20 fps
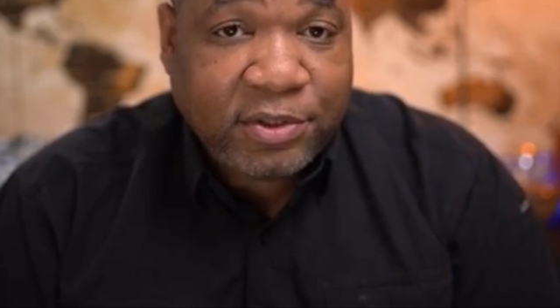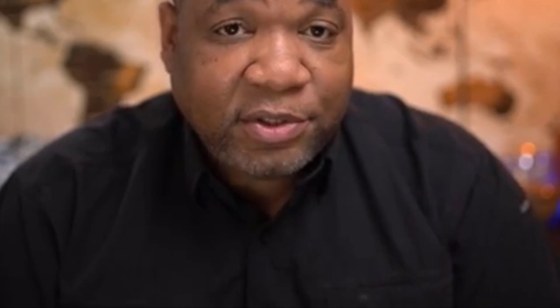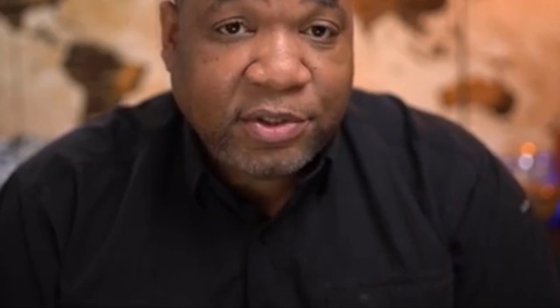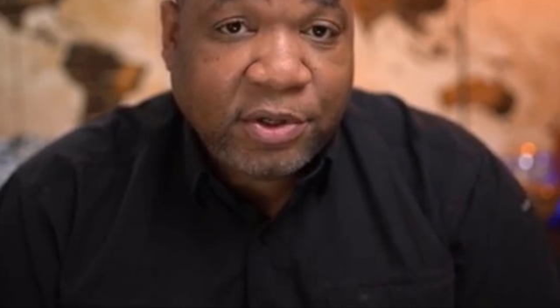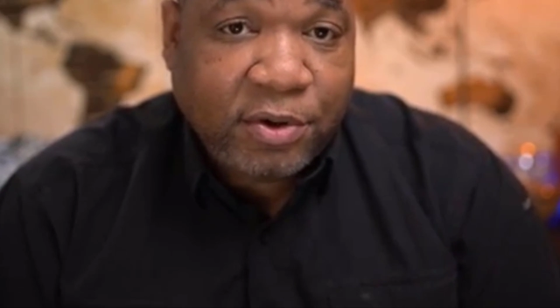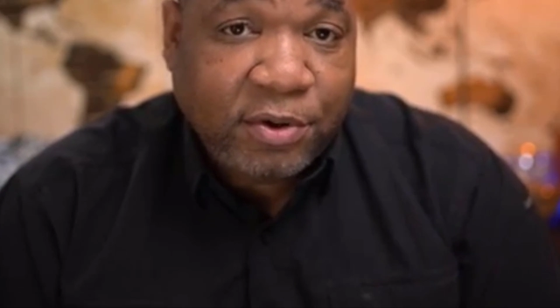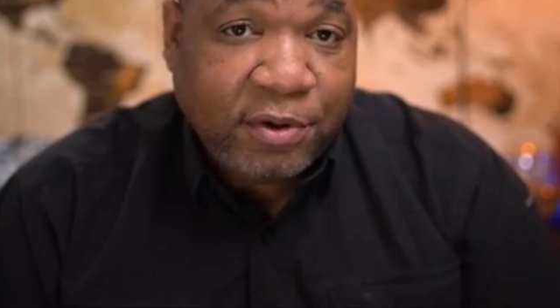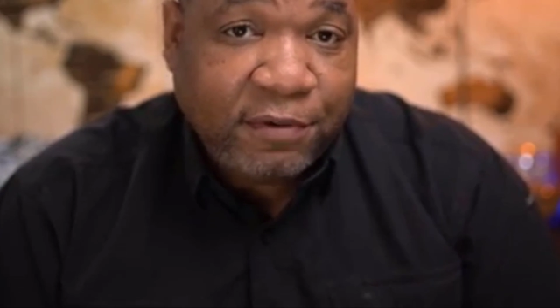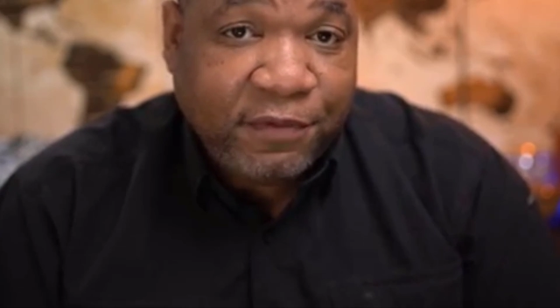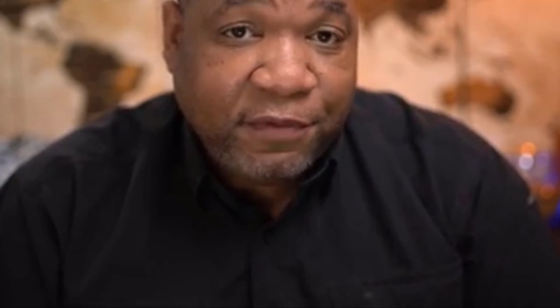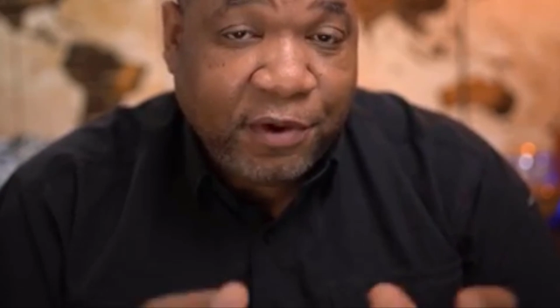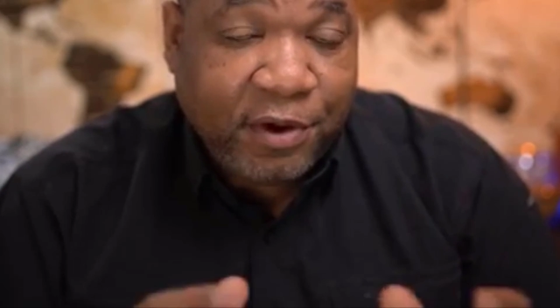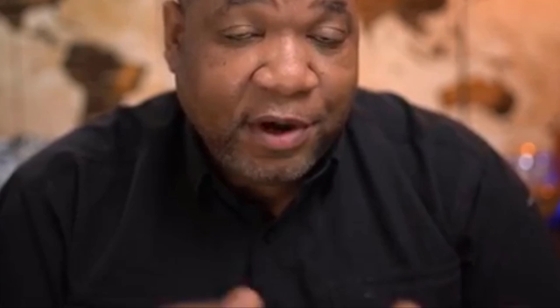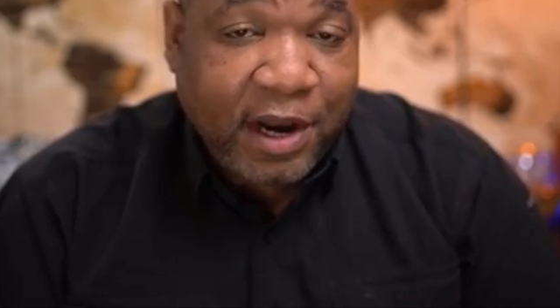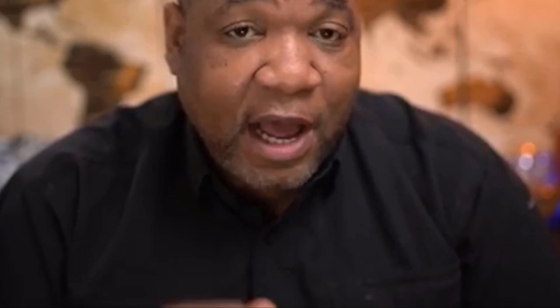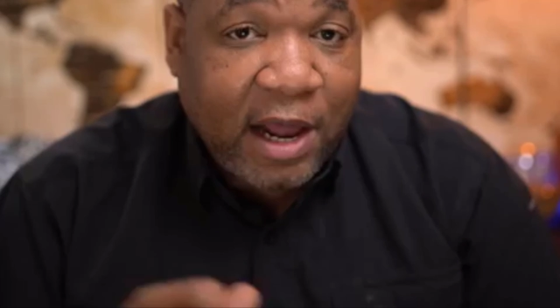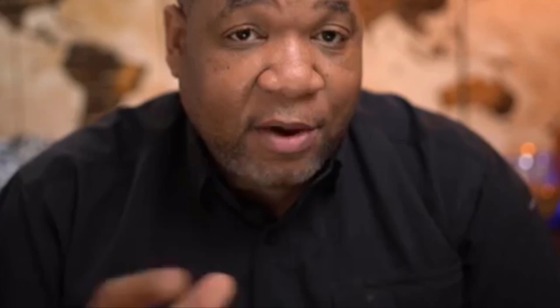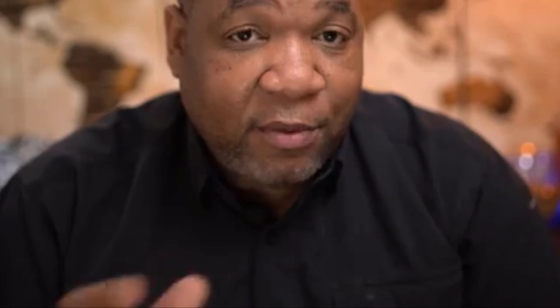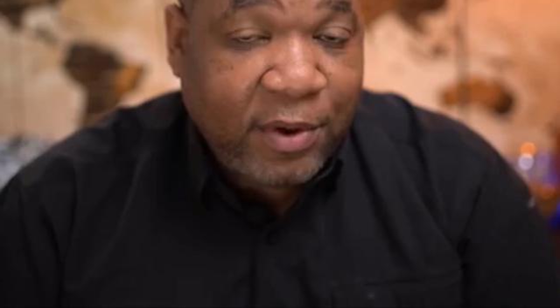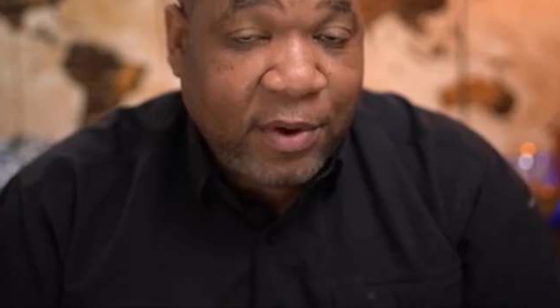So if you're a
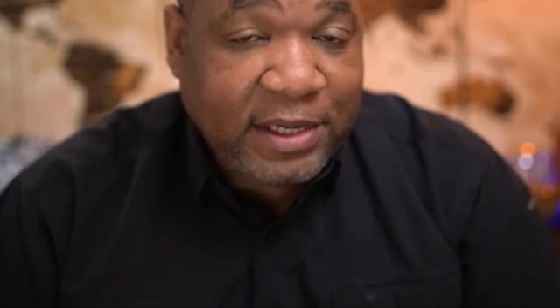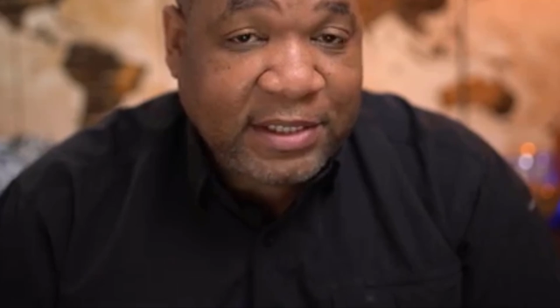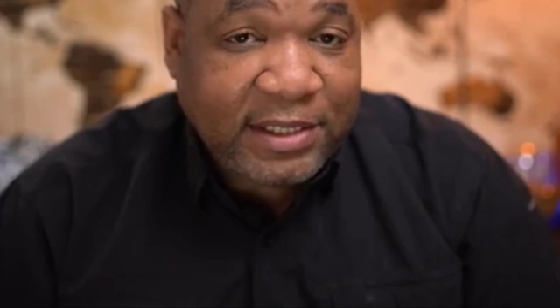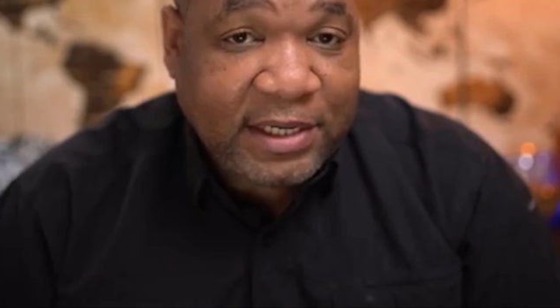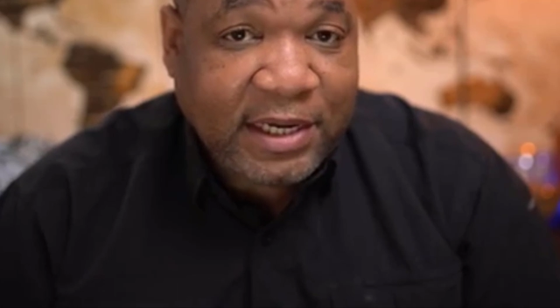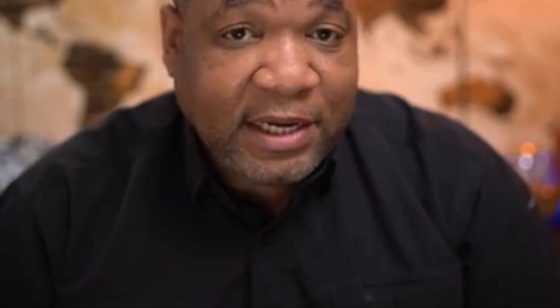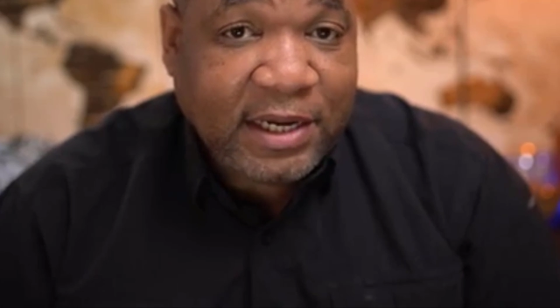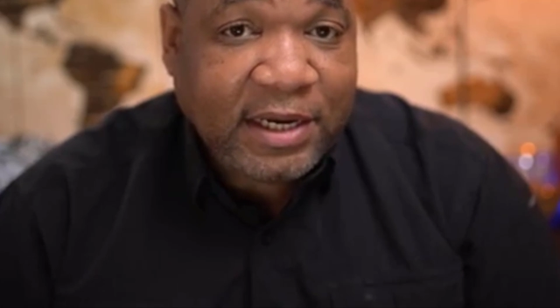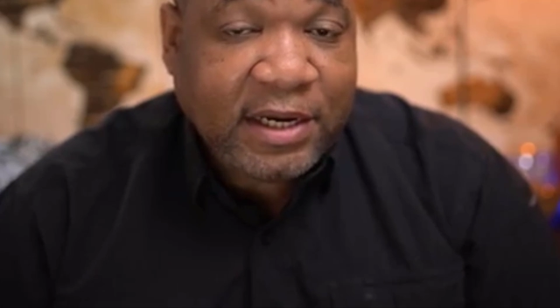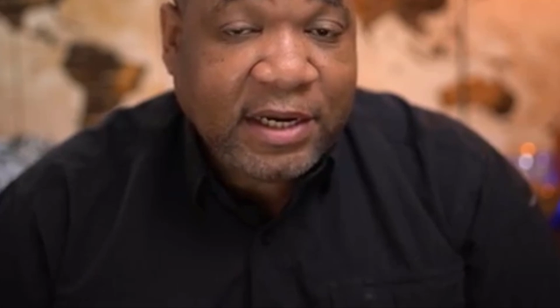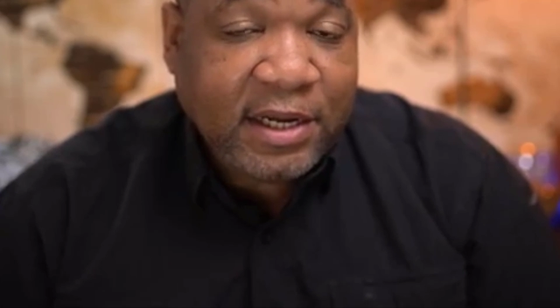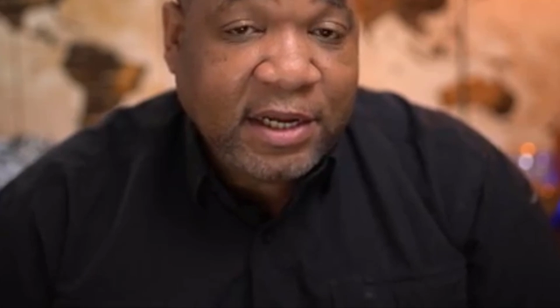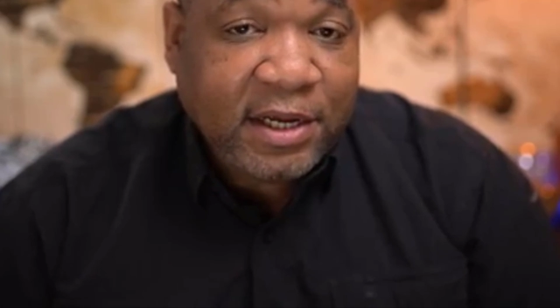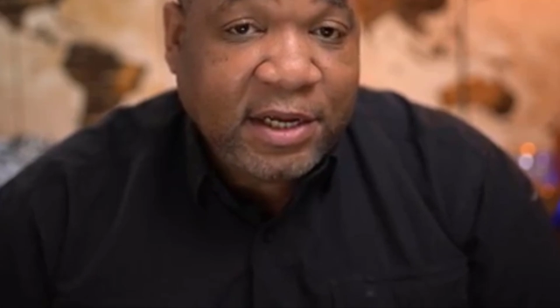non-resident,